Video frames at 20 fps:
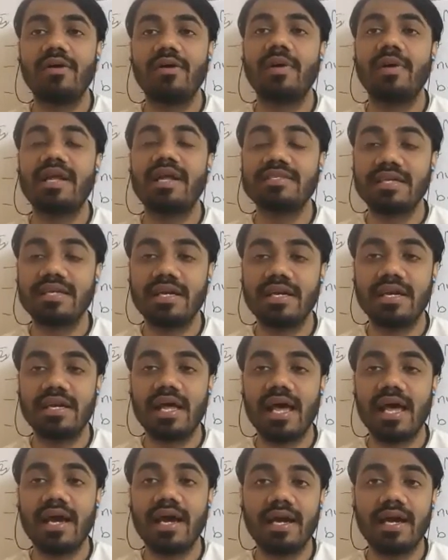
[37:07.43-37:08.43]
present,
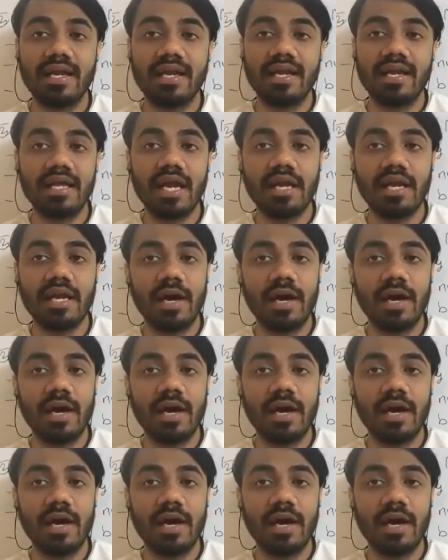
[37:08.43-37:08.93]
actin and